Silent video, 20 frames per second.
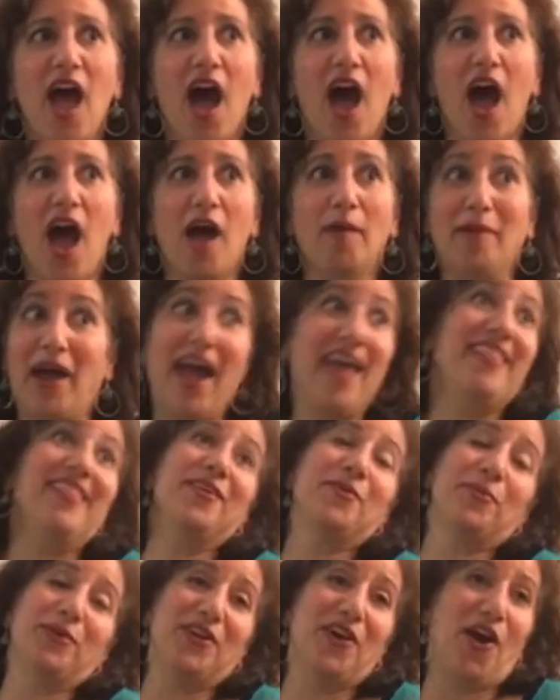I
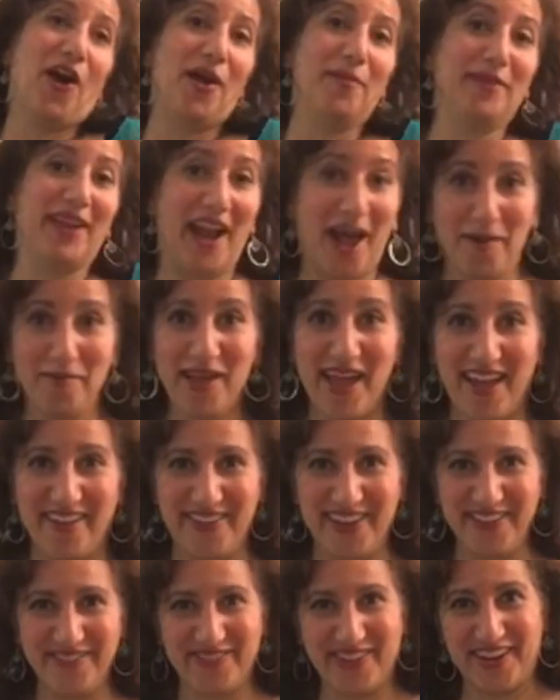think we are. I mean, I'm
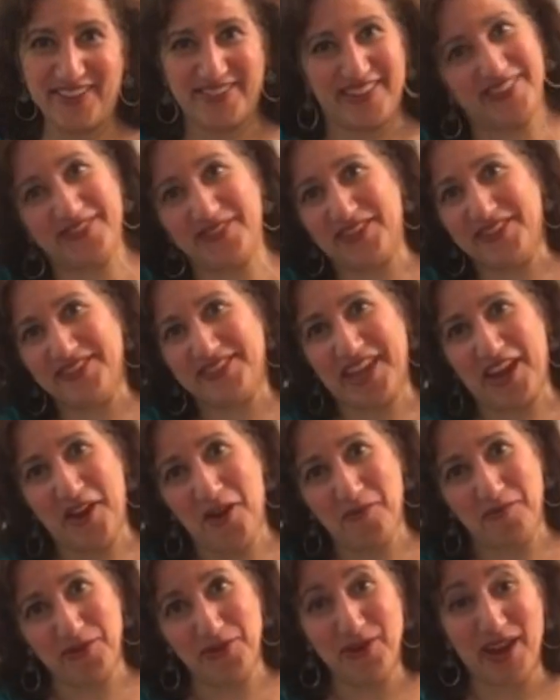having fun with words. I
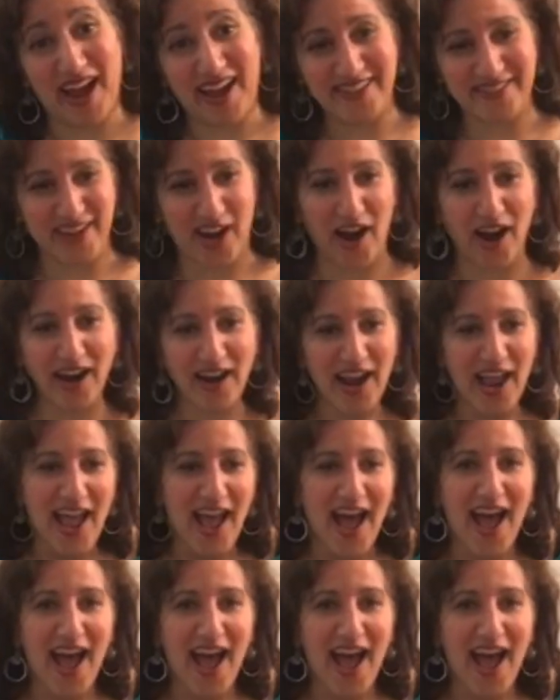hope you guys are.